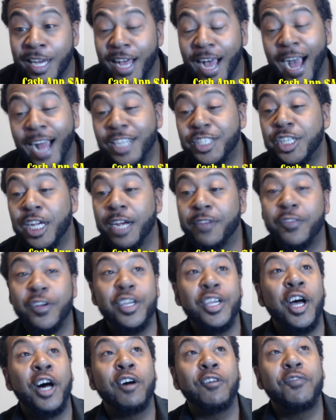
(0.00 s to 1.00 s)
I checked for
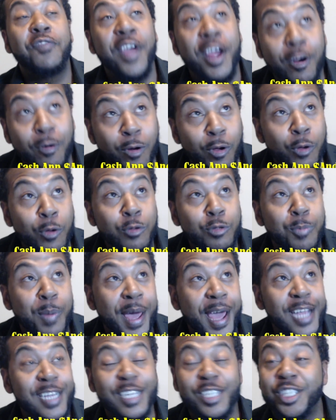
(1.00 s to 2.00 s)
Young Pharaoh's
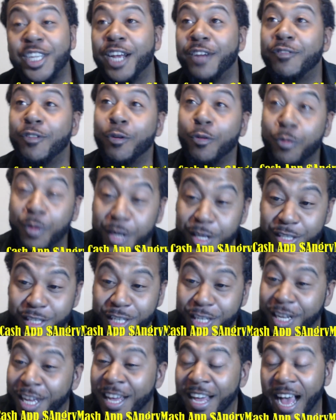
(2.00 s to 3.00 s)
page. I checked for RZA.